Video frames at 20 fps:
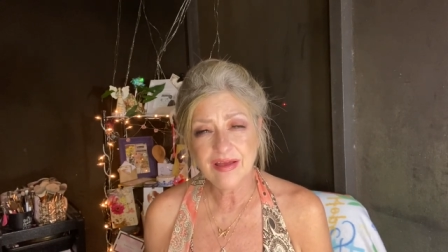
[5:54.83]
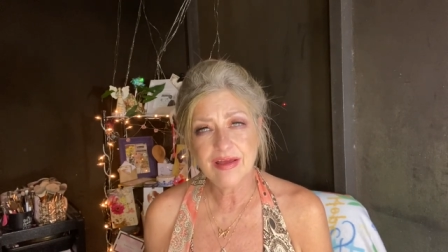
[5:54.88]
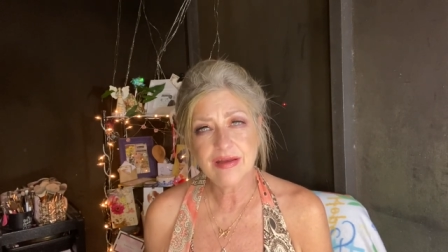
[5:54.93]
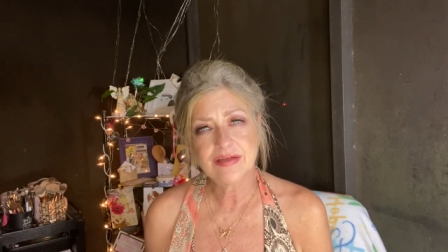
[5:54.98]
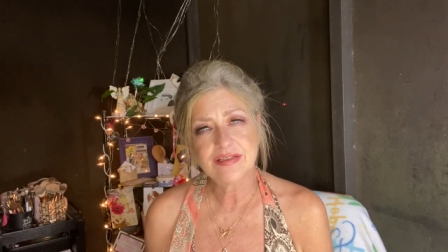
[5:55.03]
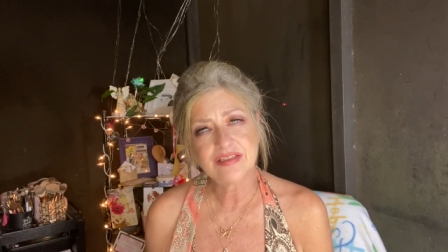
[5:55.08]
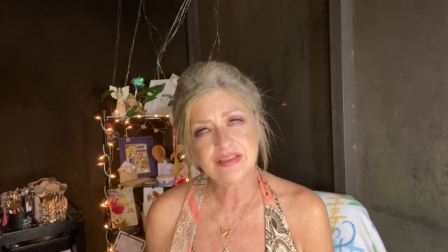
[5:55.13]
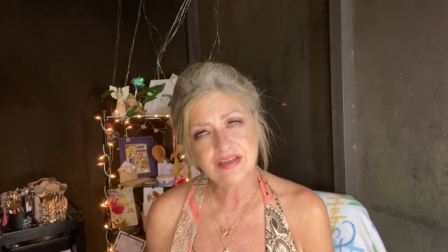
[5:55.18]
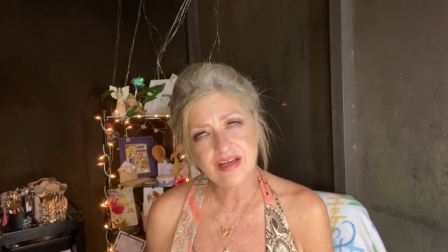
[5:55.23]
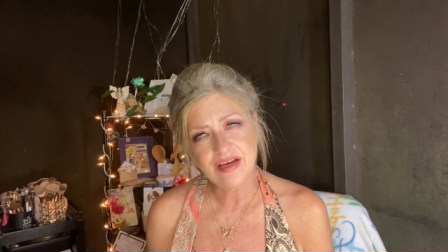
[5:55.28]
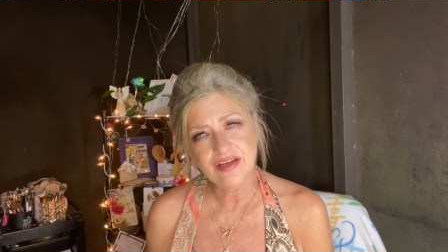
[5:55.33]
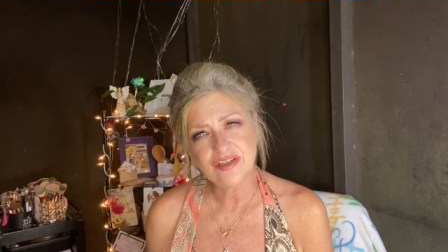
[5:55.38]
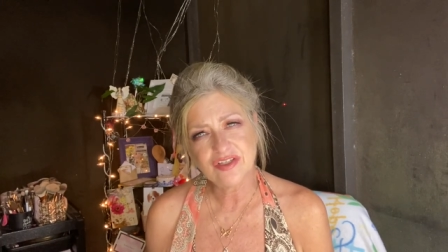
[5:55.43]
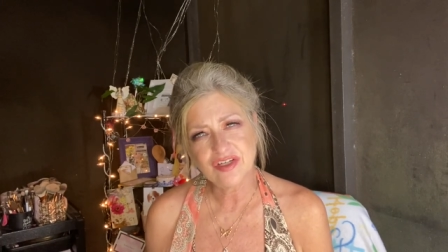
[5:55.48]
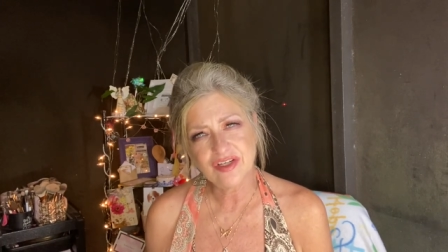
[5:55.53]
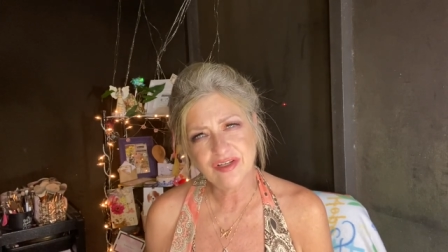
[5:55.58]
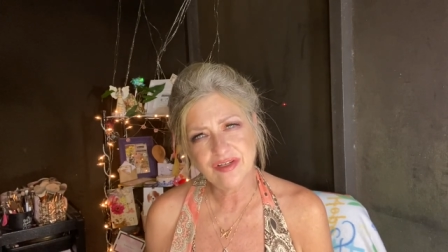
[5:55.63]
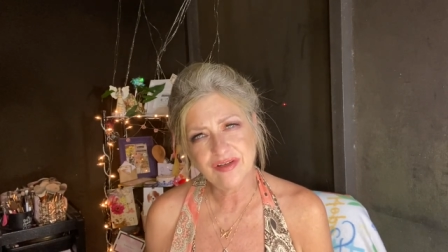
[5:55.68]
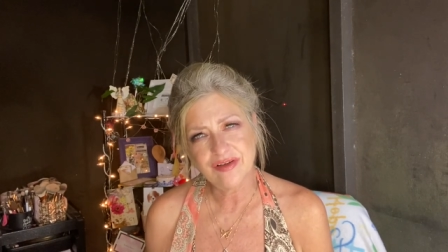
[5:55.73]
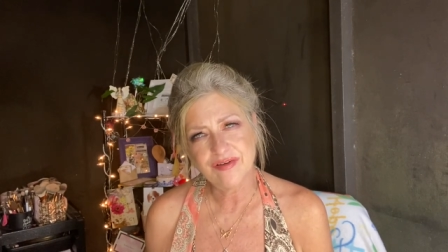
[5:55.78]

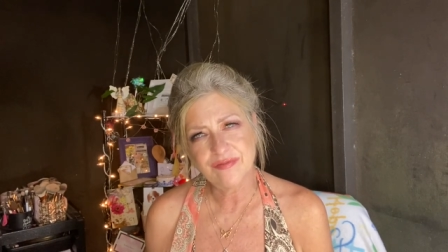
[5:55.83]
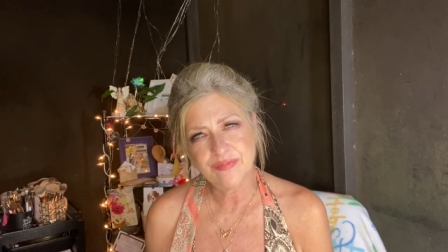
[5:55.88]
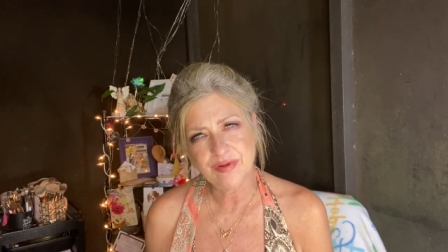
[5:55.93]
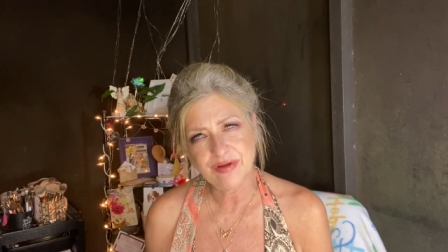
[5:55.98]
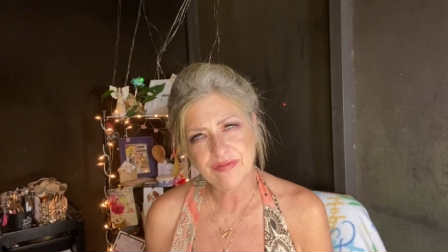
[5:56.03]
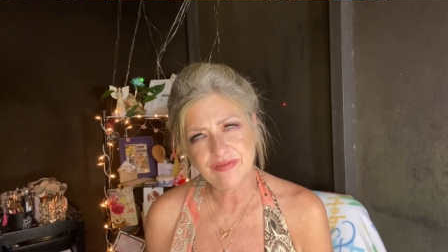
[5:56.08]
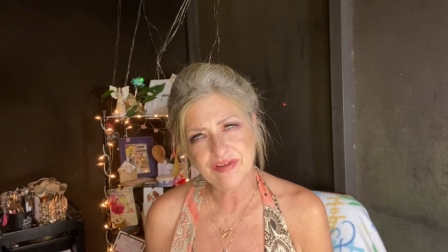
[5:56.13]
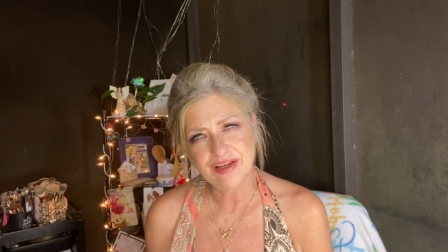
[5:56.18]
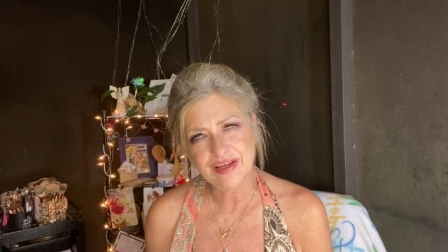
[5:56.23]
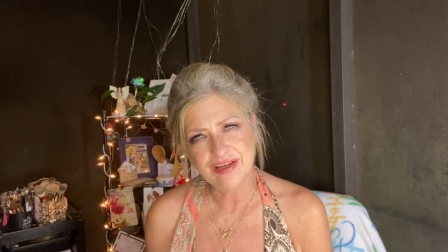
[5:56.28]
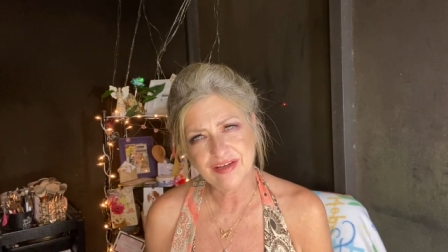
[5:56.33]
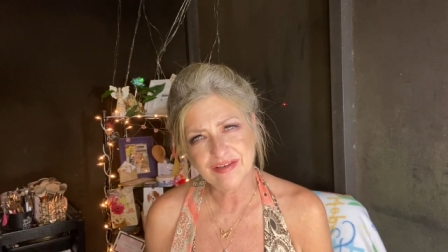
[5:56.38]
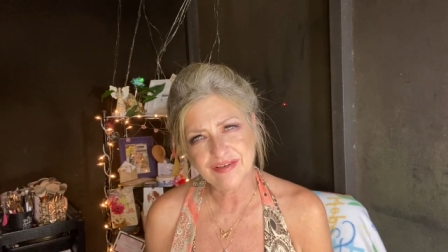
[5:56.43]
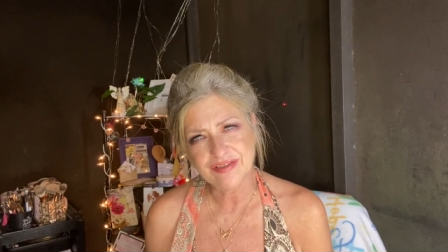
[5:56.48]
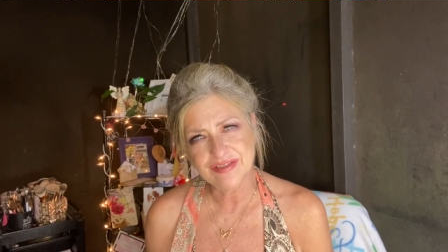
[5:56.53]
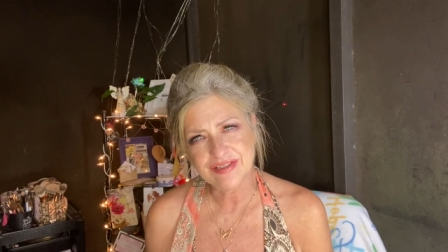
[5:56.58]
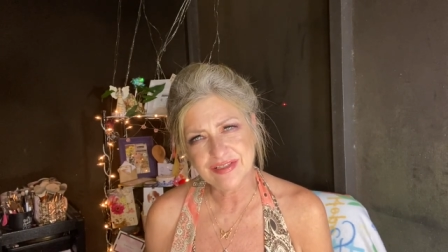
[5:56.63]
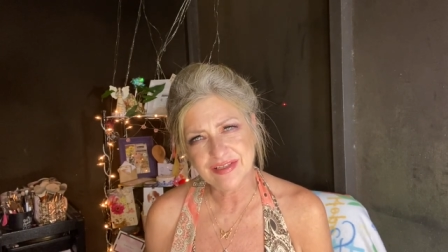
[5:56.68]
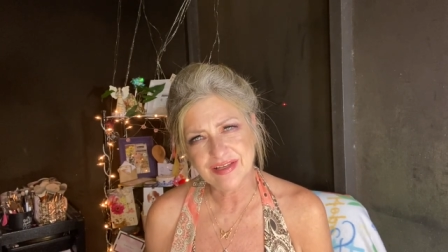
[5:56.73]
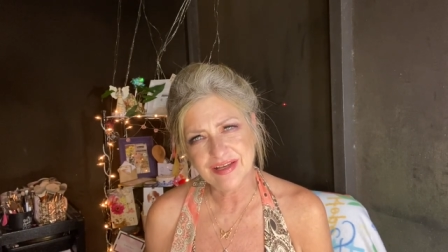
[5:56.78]
Anastasia of Beverly
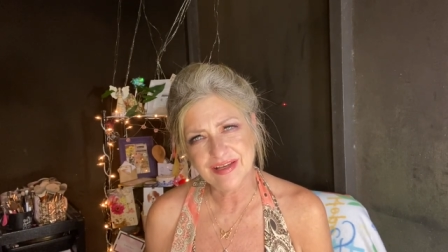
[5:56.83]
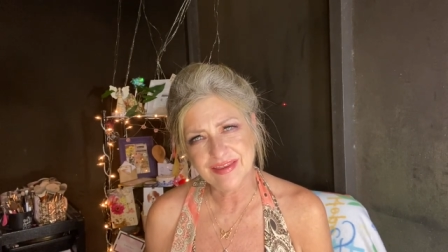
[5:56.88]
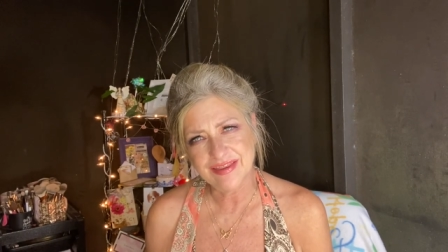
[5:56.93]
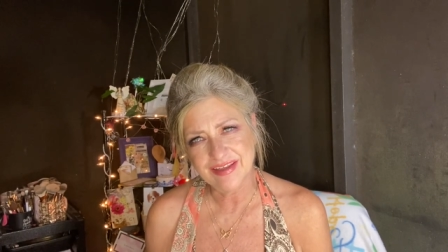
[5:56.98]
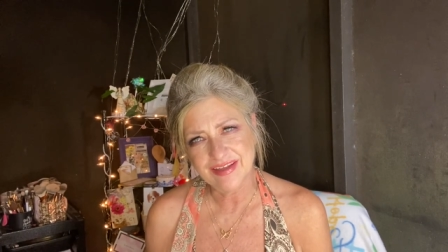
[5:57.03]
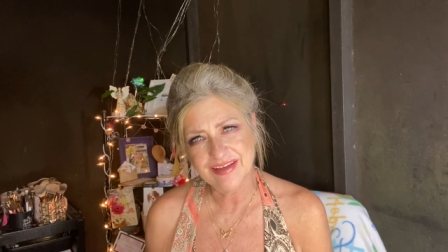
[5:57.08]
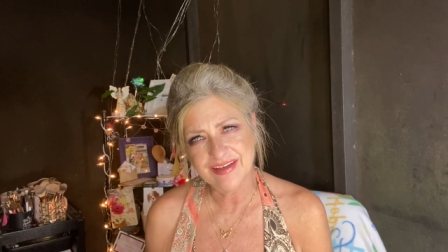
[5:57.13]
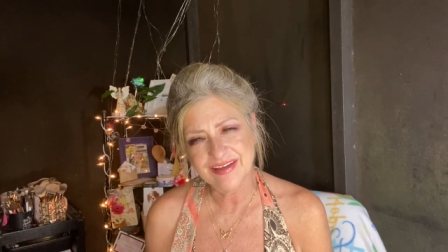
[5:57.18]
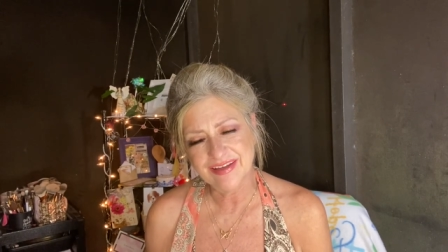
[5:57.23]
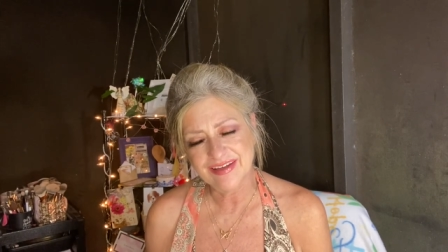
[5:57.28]
Hills, I think.